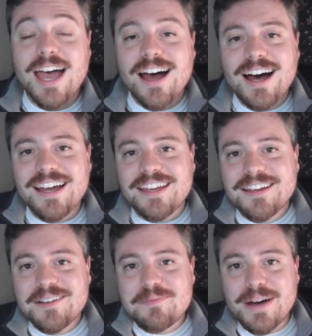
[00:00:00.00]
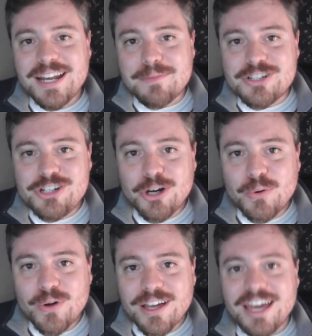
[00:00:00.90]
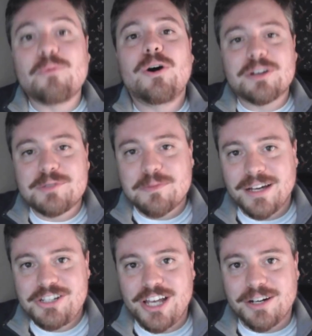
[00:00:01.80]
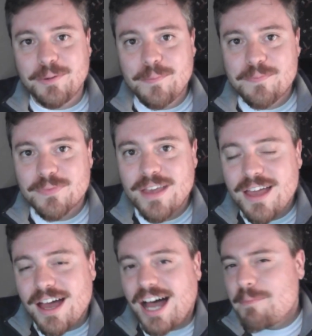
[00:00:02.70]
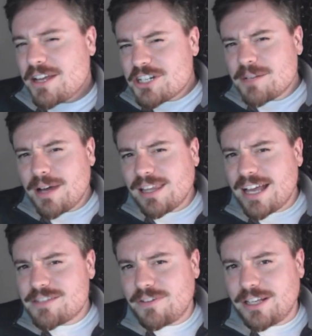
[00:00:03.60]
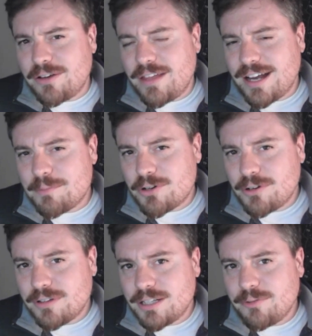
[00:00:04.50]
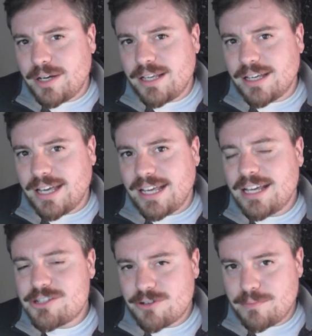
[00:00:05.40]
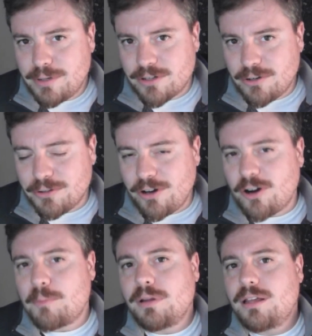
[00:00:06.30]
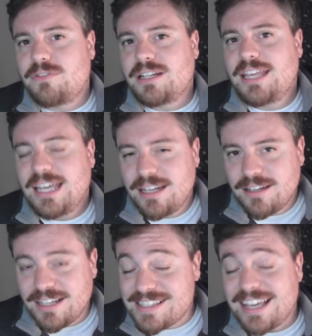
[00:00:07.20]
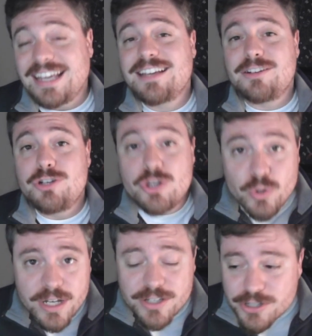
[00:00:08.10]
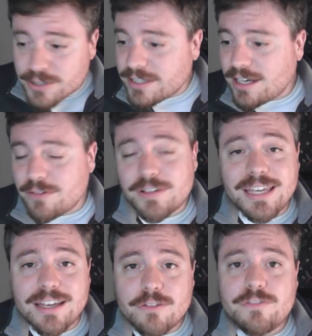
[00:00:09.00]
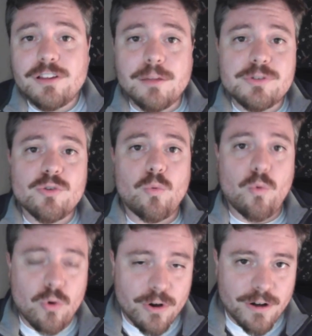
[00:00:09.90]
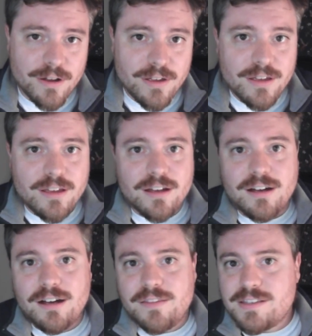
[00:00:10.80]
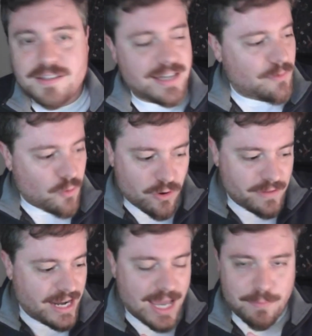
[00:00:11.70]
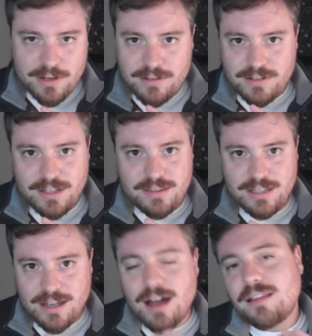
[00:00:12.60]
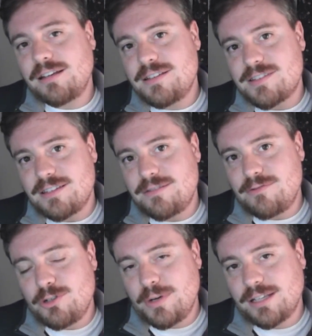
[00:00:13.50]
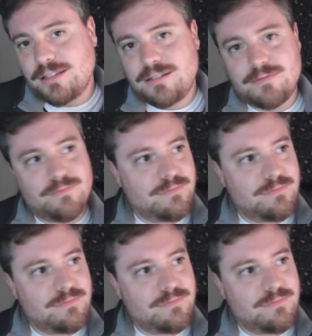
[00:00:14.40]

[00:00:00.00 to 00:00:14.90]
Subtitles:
Hi, my name is Joe, and welcome to my channel. I mentioned in my last video that I'm currently reading a history book called Our Beloved Kin. It's a new history of King Philip's War. This is a war that happened in the colonies in New England